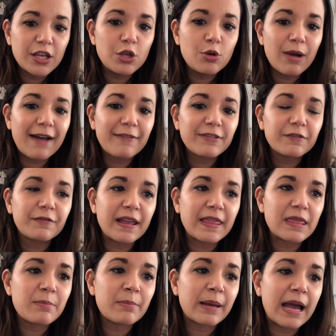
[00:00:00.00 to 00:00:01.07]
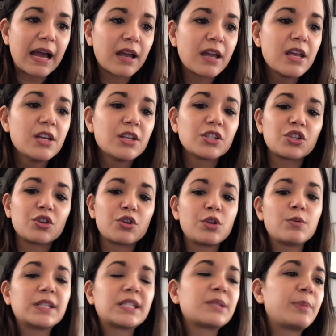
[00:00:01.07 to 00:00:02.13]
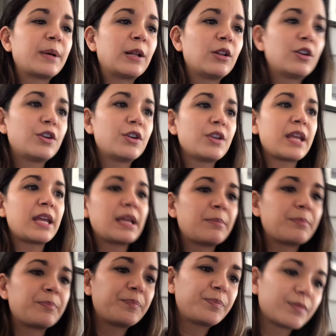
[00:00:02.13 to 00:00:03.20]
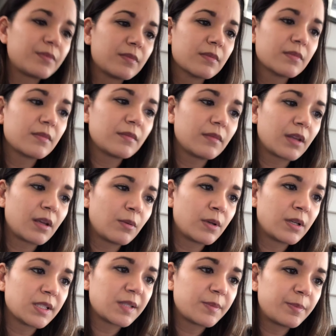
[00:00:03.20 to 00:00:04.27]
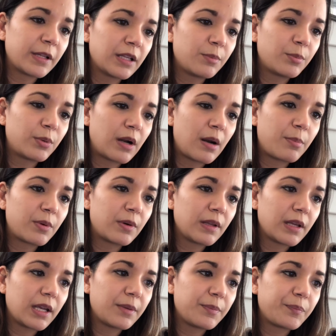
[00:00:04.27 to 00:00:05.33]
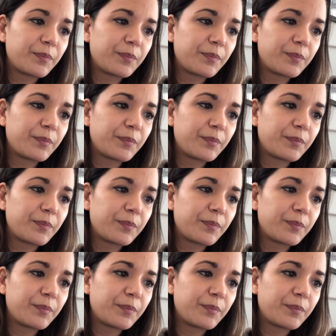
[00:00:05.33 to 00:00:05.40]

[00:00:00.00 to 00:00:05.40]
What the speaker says: You have to fight them back. So you would spell her name. I want to spell it properly.